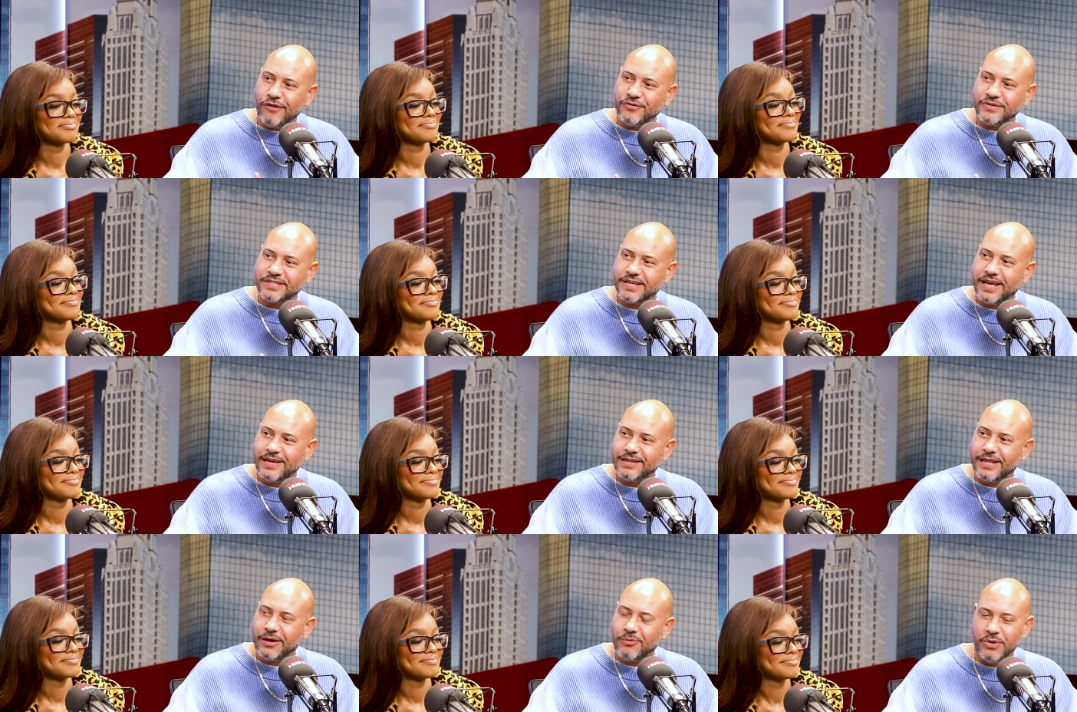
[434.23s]
Speaker 1: often
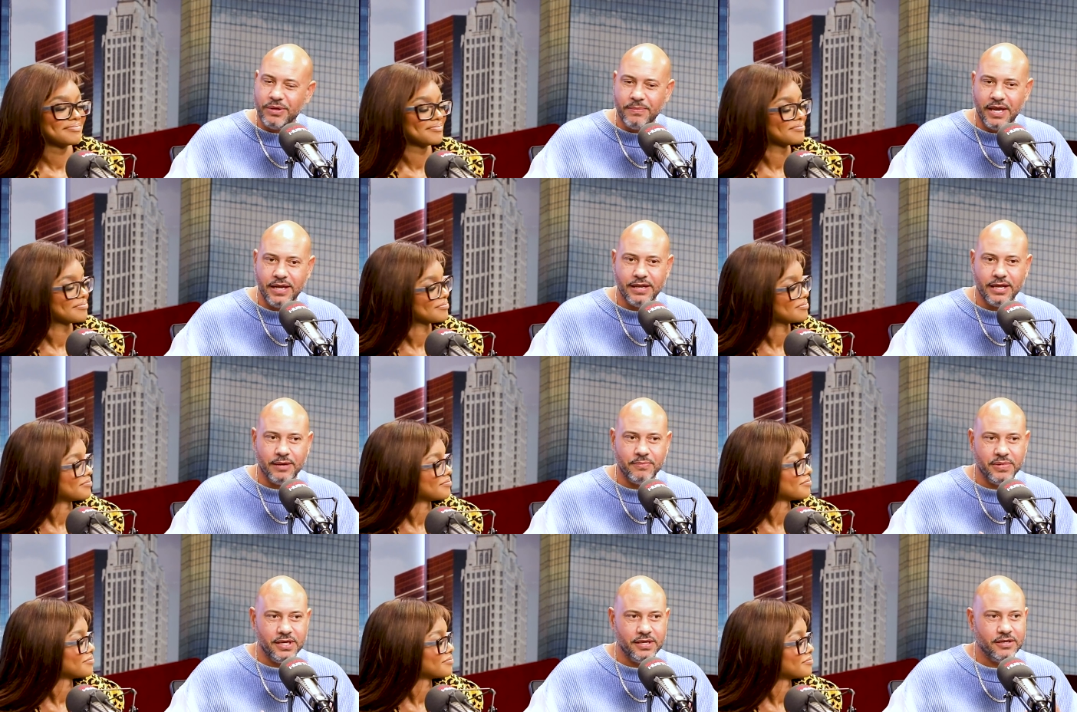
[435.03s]
say like we may
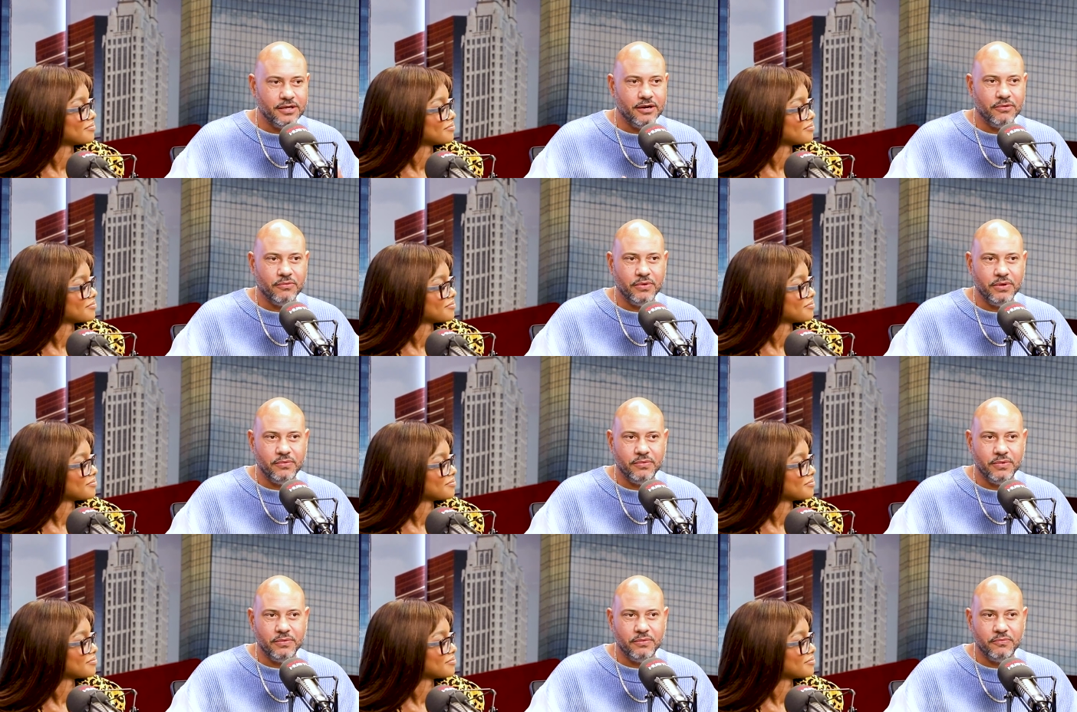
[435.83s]
not be, you know, we,
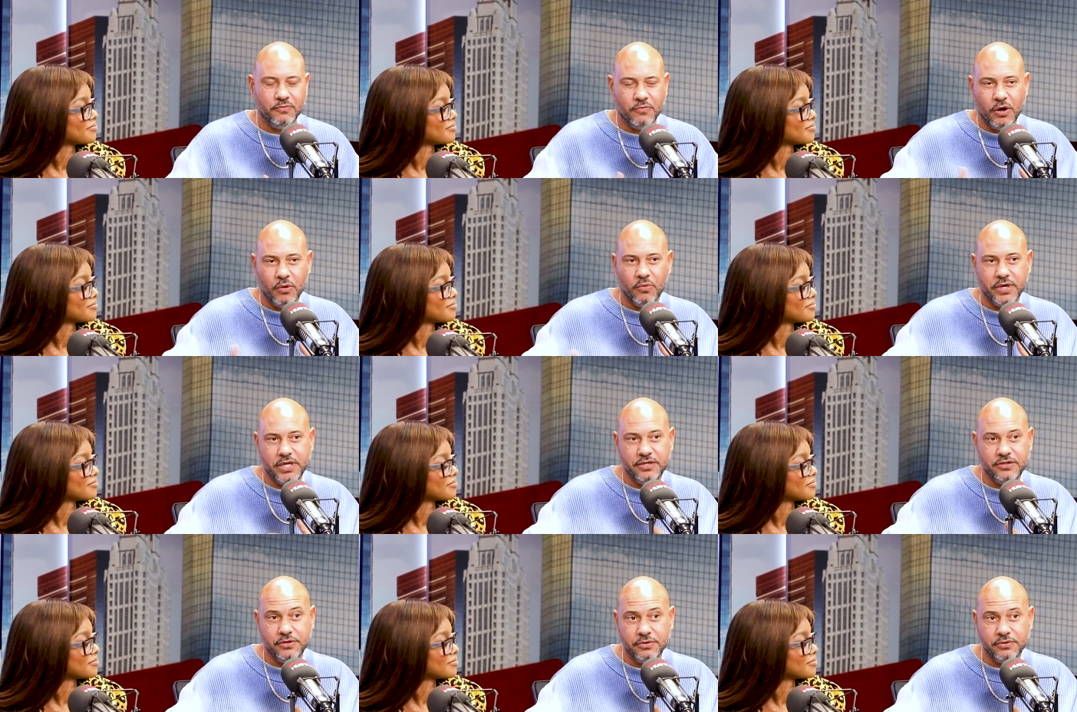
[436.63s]
we what
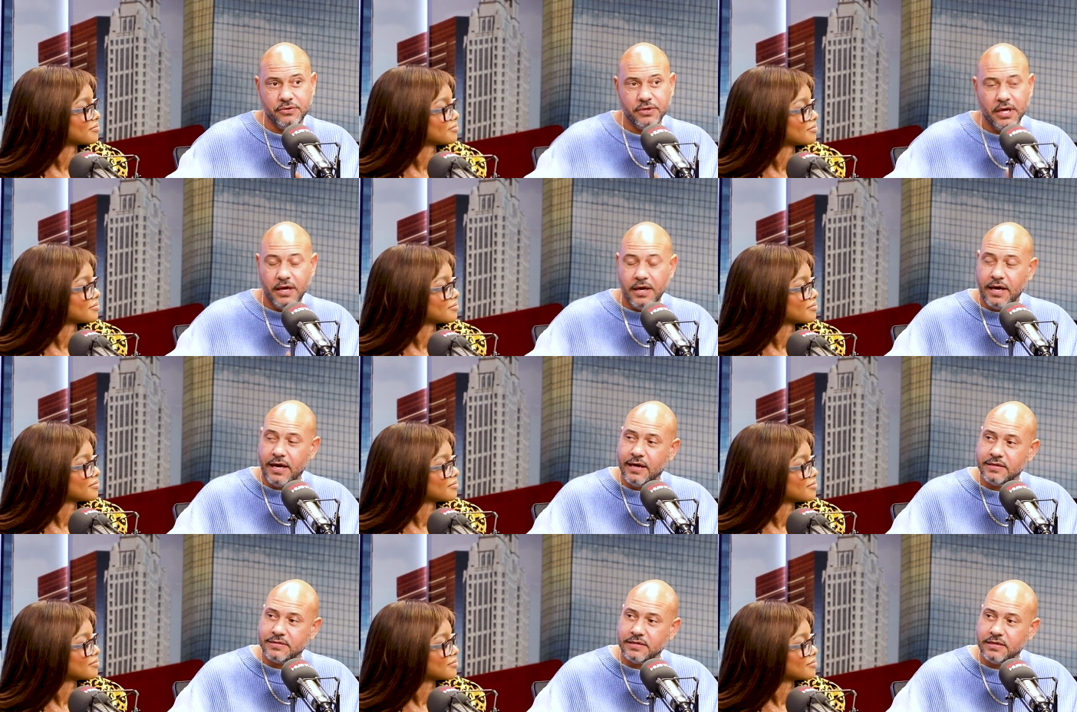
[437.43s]
we do
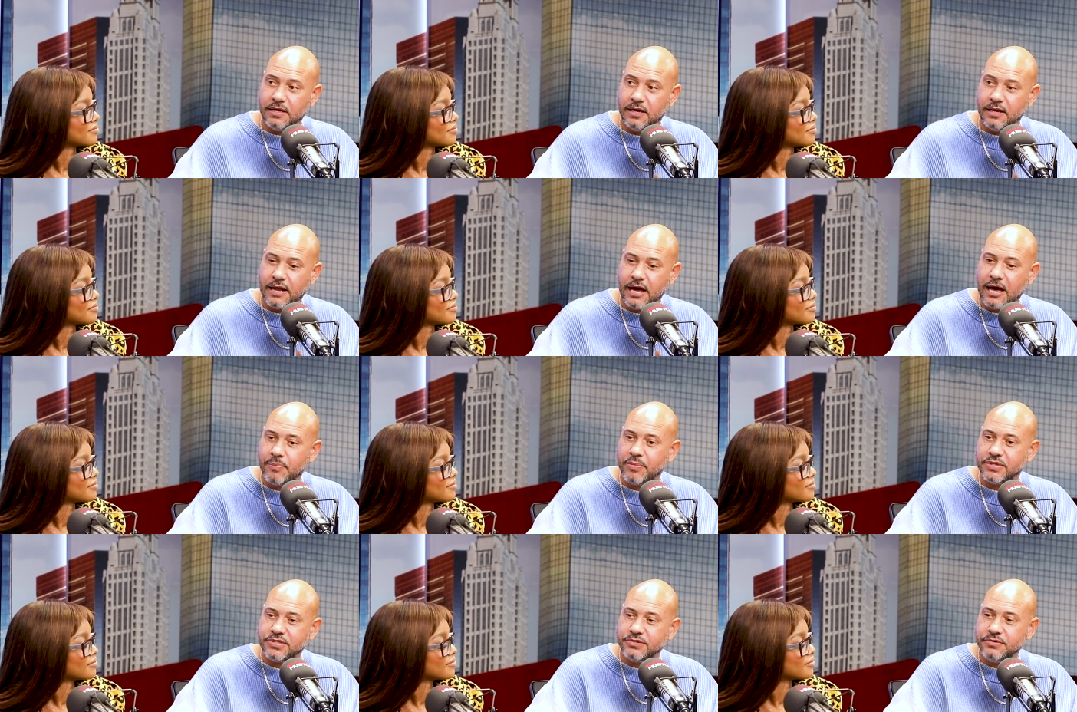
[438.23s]
has an
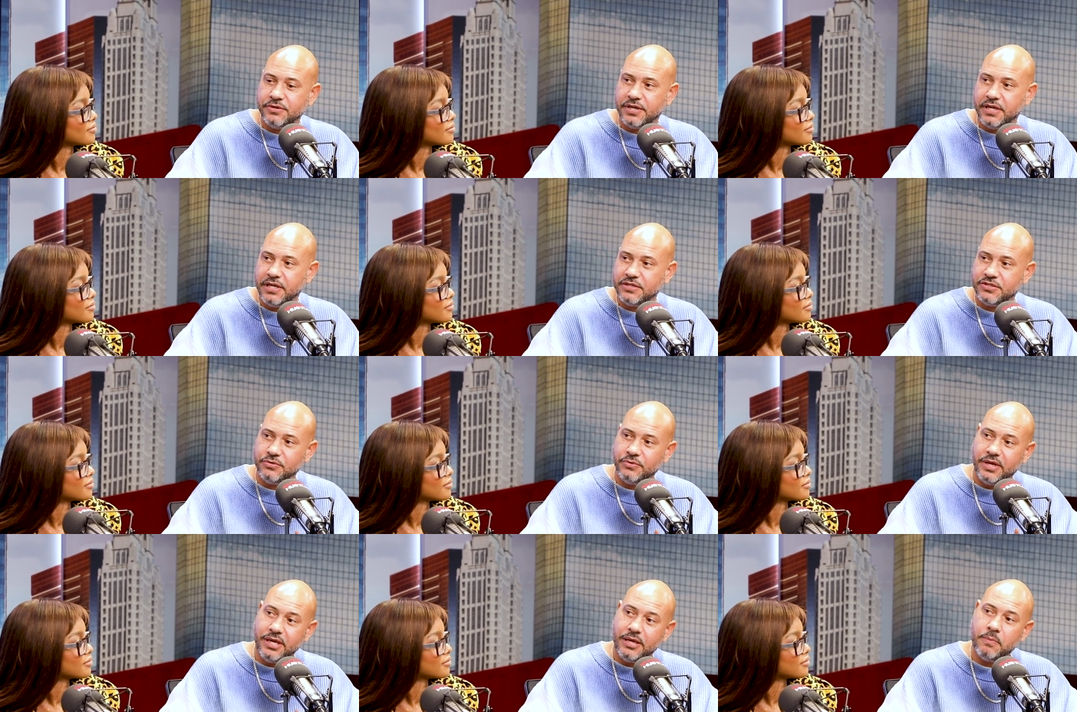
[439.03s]
opportunity
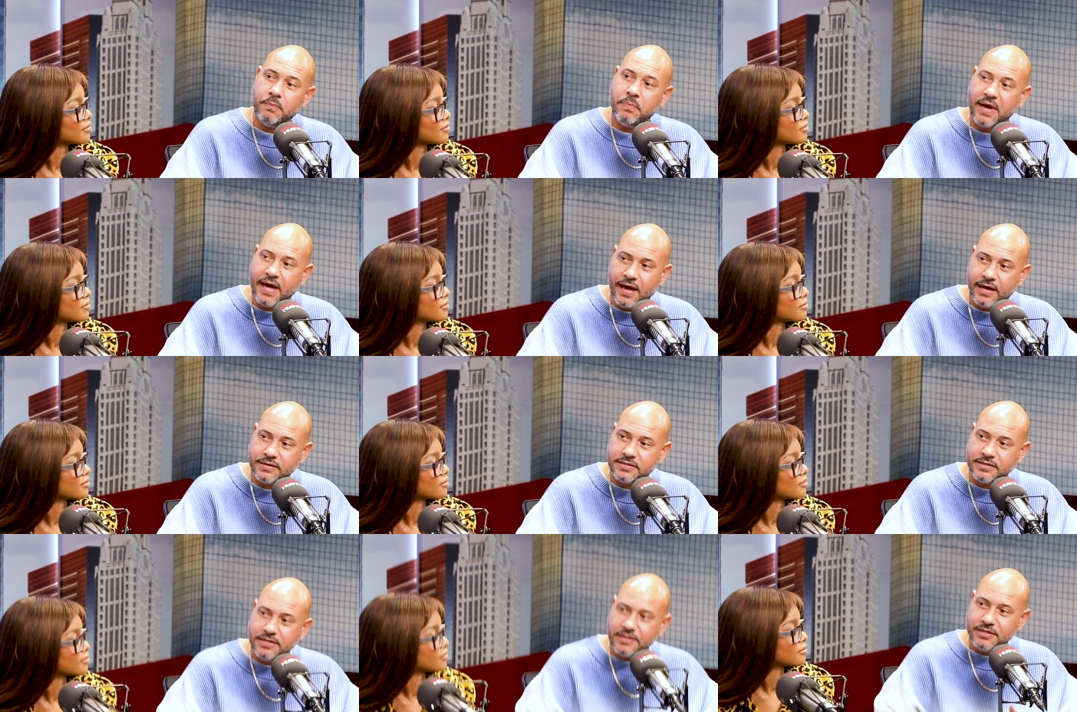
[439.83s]
to
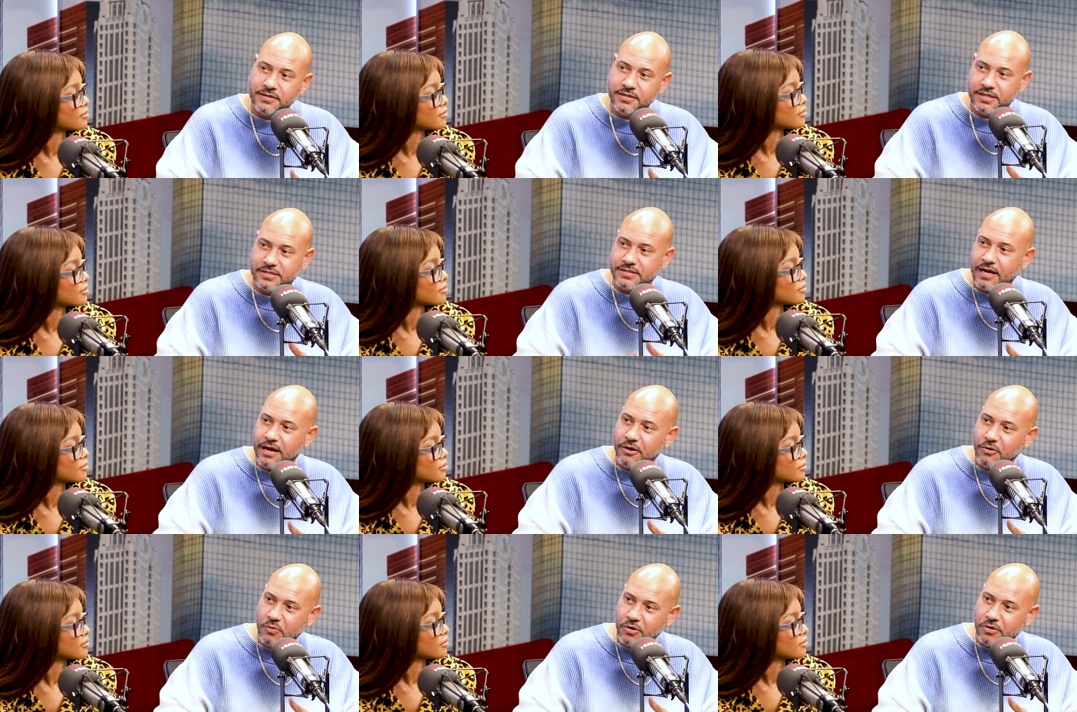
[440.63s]
impact the
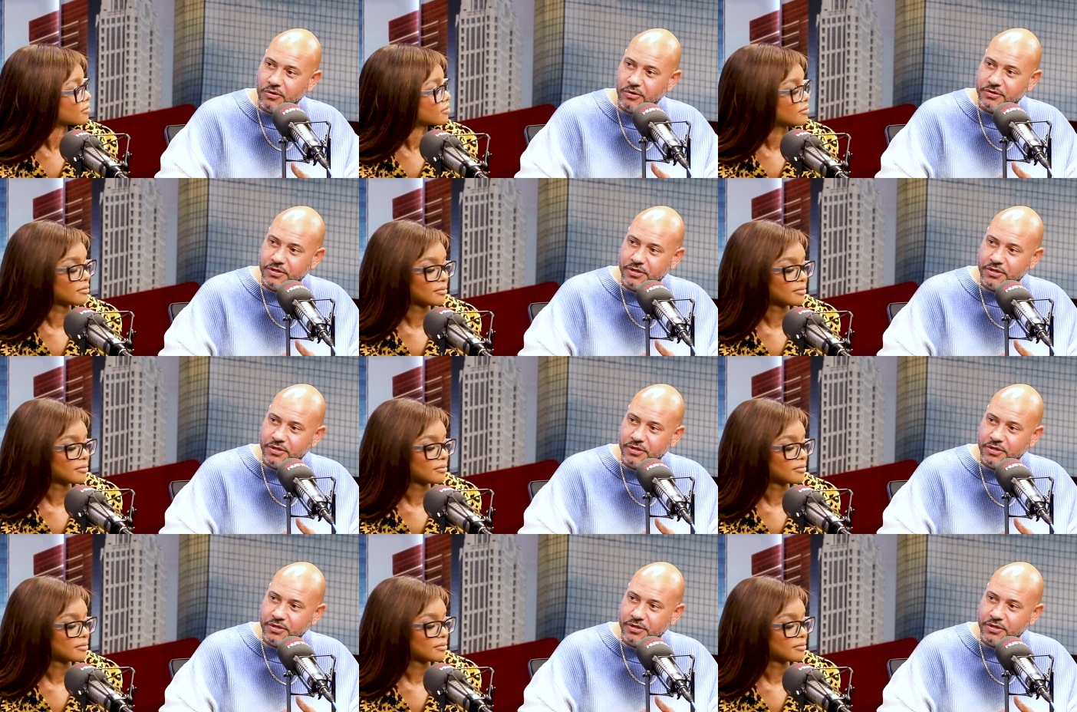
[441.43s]
entire world.